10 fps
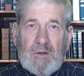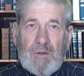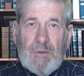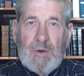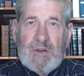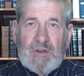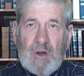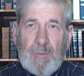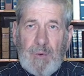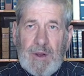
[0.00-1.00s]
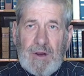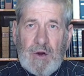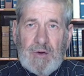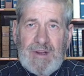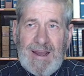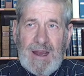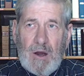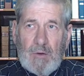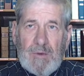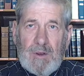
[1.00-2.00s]
three shall bring her
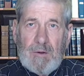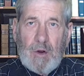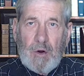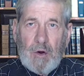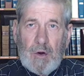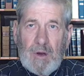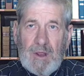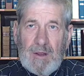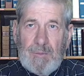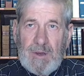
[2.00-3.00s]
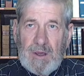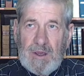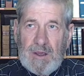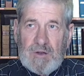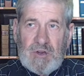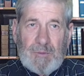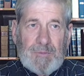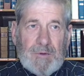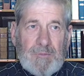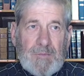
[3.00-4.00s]
down, her being Egypt,
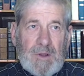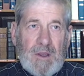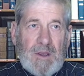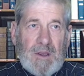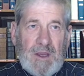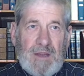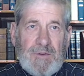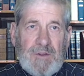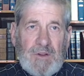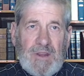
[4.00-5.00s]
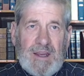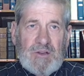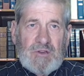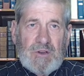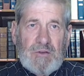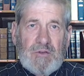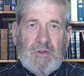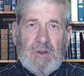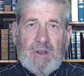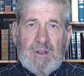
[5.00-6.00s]
even the nations
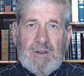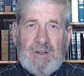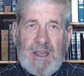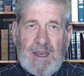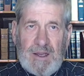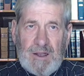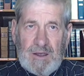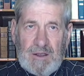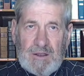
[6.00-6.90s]
dead